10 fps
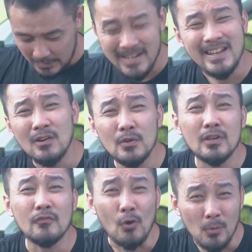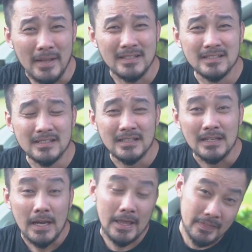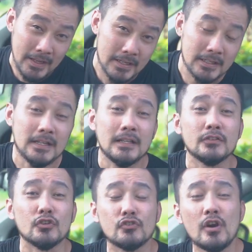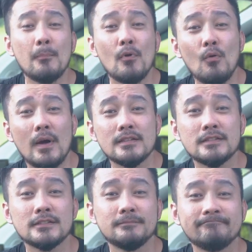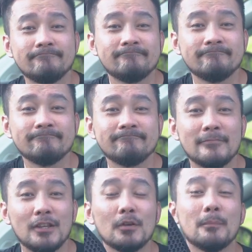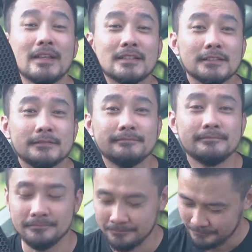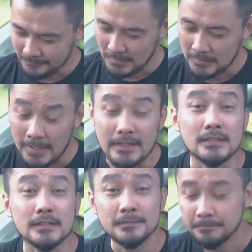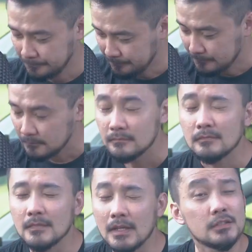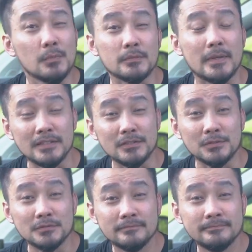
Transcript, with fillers: And they are only coil mats. I think the Trapo ones look better, lighter, and smells better too.